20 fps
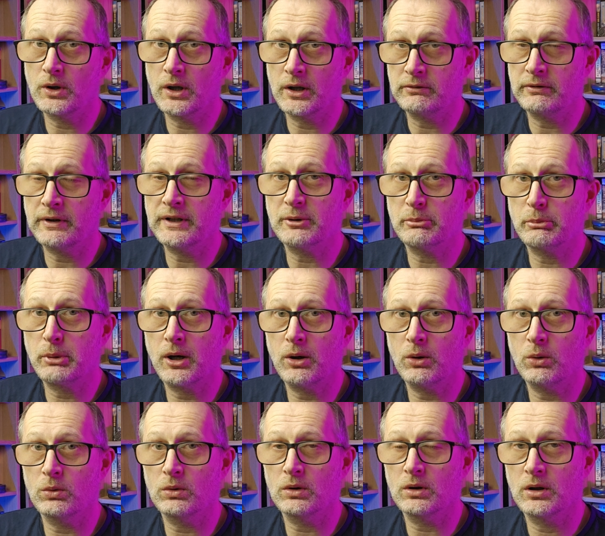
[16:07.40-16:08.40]
a reader
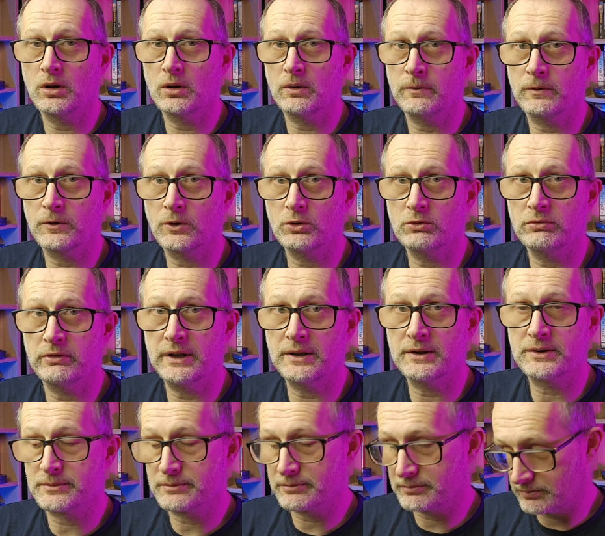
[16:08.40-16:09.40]
poll of Goodreads